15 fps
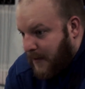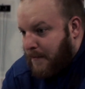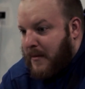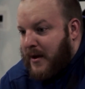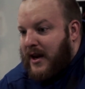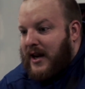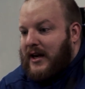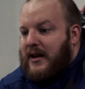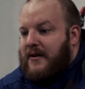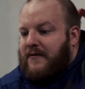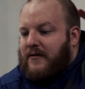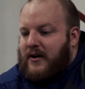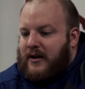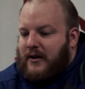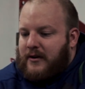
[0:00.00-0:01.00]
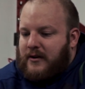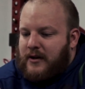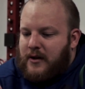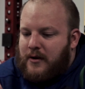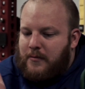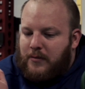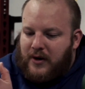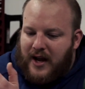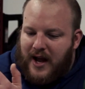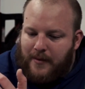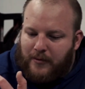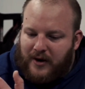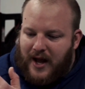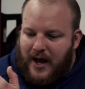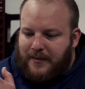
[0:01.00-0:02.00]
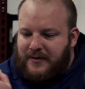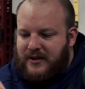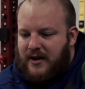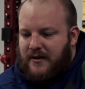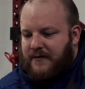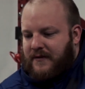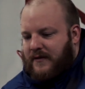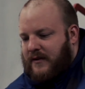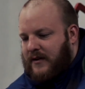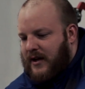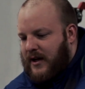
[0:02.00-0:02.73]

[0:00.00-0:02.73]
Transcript: many different rehab stuff,